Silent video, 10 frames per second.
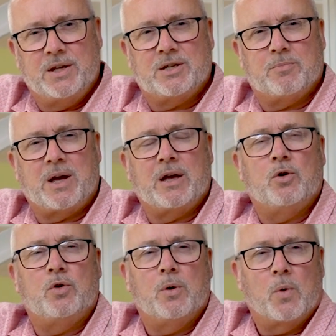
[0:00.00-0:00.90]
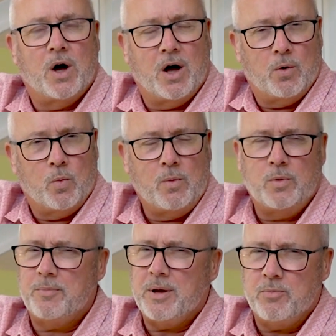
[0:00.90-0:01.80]
It's about who you are. What
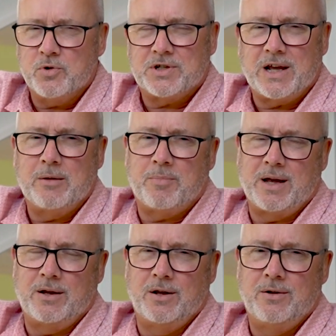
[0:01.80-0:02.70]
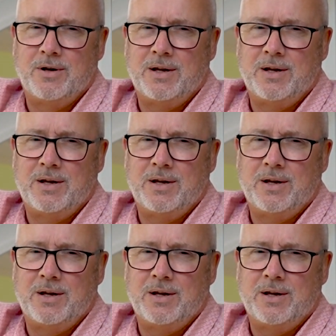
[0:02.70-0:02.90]
would people say about you?